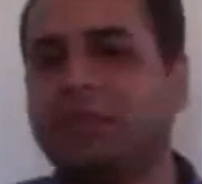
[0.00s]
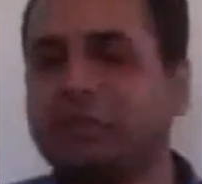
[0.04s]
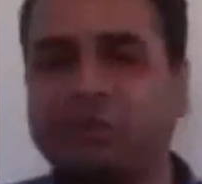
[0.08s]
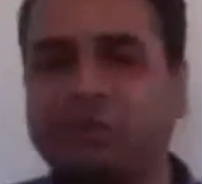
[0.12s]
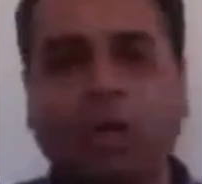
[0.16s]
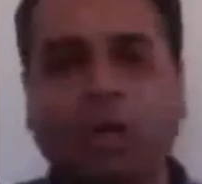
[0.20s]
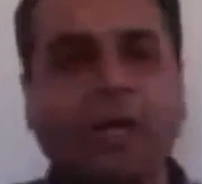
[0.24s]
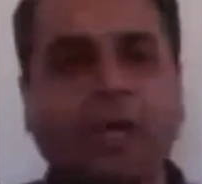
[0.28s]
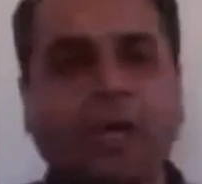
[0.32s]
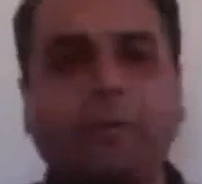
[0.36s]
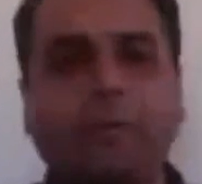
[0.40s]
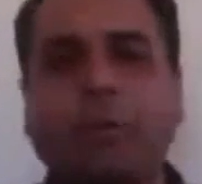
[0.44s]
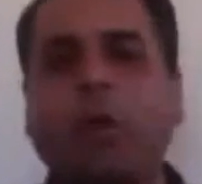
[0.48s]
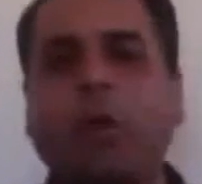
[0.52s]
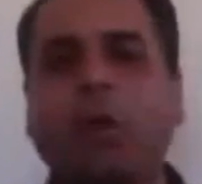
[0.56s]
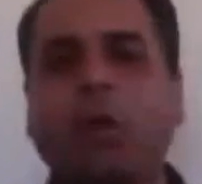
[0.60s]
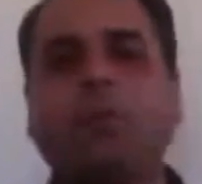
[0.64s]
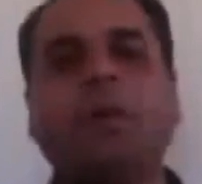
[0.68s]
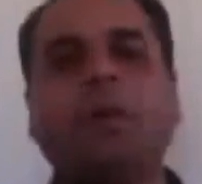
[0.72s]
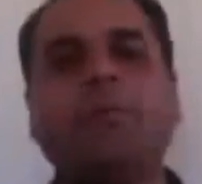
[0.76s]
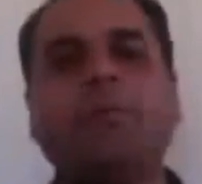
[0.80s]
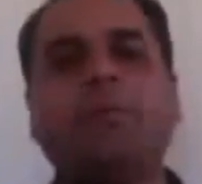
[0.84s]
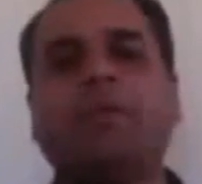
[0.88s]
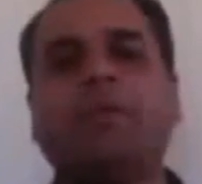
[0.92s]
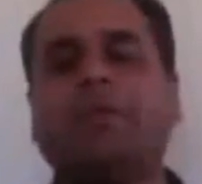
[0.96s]
This joint
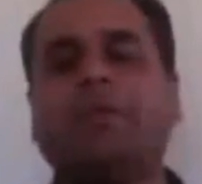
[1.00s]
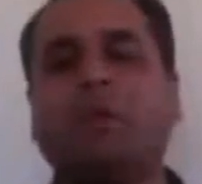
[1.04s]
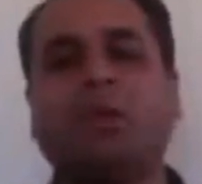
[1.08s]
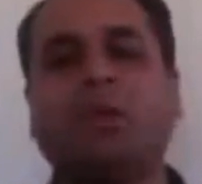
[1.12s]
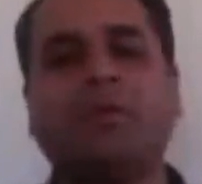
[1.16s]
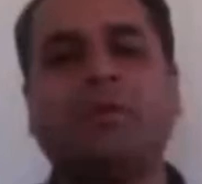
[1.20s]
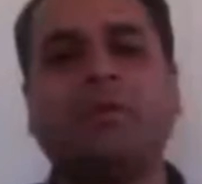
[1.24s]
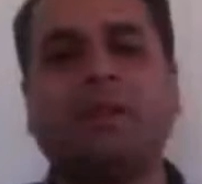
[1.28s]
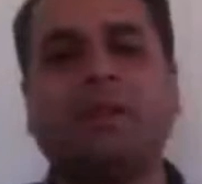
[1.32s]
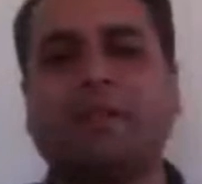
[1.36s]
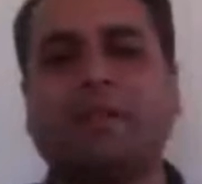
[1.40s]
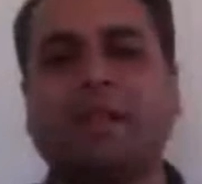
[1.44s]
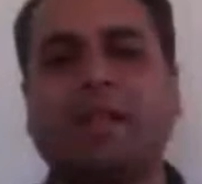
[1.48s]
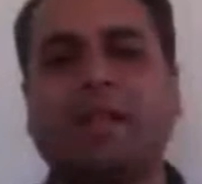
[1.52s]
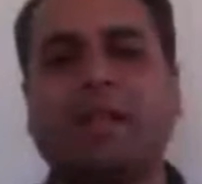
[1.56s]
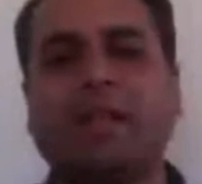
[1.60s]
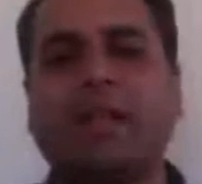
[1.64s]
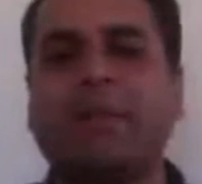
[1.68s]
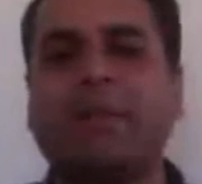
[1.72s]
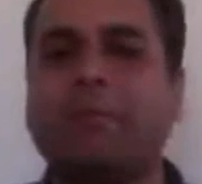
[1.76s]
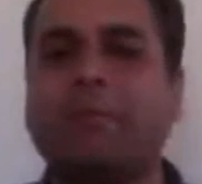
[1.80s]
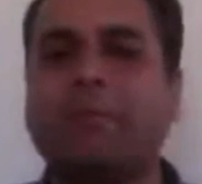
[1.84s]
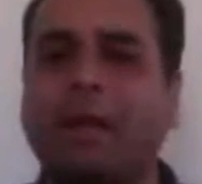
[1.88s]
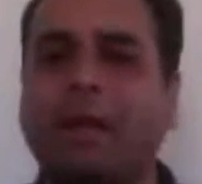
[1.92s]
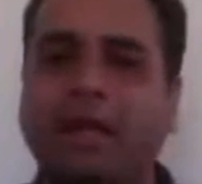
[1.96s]
problem is always
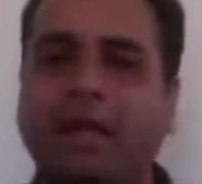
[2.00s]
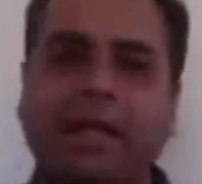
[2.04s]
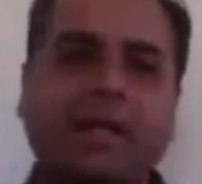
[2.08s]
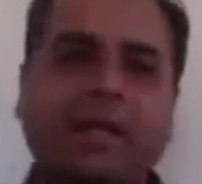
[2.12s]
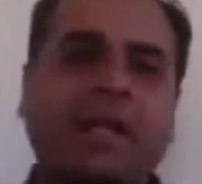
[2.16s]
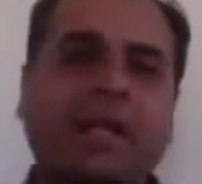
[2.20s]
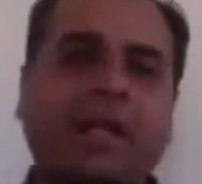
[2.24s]
there in my